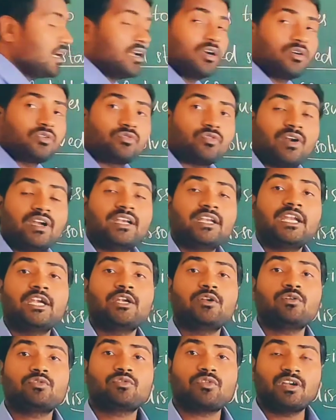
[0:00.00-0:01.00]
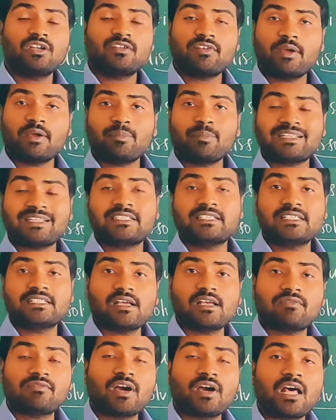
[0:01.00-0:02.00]
20 to 25%
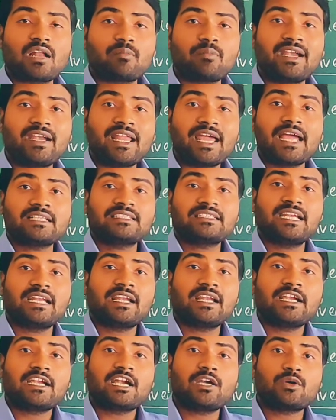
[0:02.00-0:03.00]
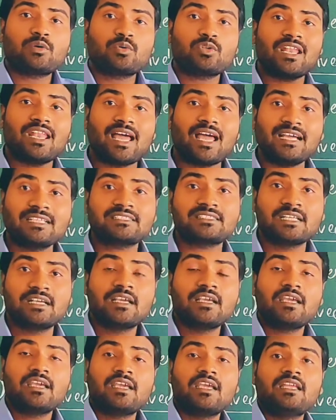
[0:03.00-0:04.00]
of carbon dioxide return to the lungs
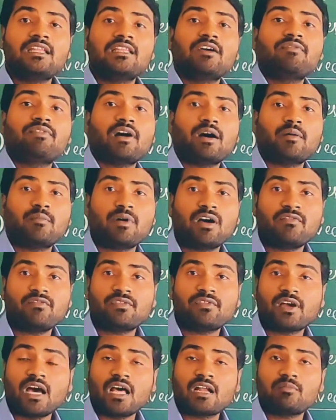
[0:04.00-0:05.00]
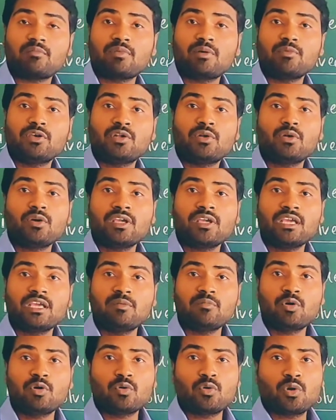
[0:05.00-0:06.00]
in the form of
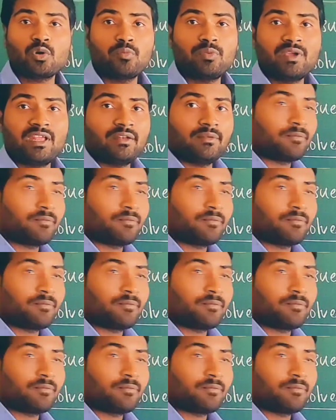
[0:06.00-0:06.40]
carbaminohemoglobin.